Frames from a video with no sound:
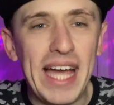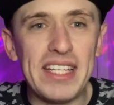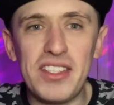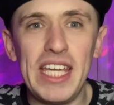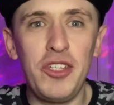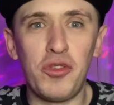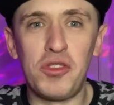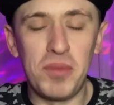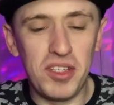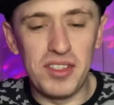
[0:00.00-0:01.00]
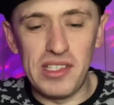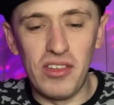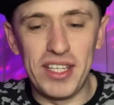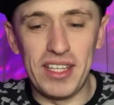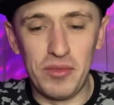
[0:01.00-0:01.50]
And it's dangerous because
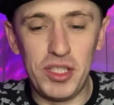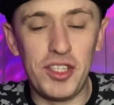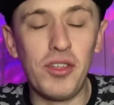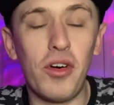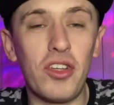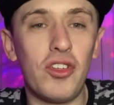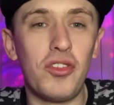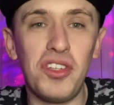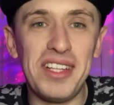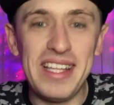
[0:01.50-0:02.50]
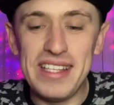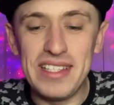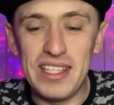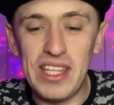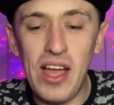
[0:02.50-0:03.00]
it's like with the exotic juice, you can
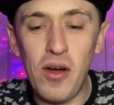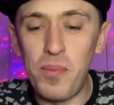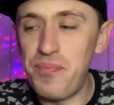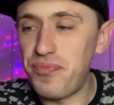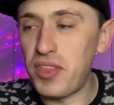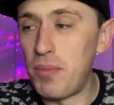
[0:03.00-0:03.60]
easily down